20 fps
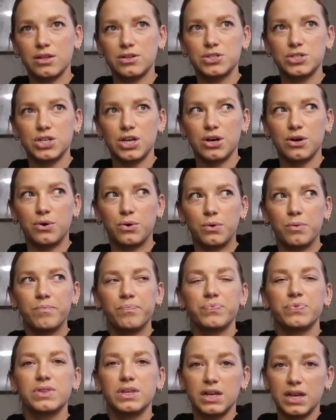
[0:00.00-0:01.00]
So
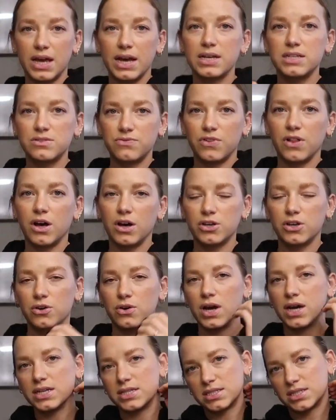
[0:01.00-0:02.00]
the next vlog you
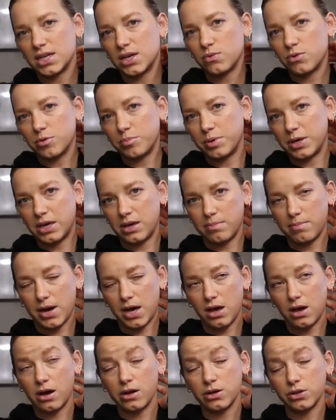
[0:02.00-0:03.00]
guys see will be my
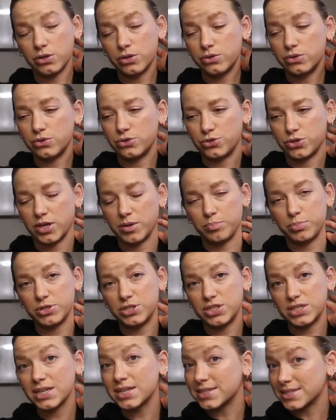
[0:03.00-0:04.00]
Honolulu trip,
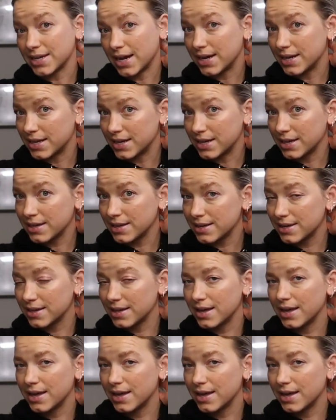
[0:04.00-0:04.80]
which is exciting.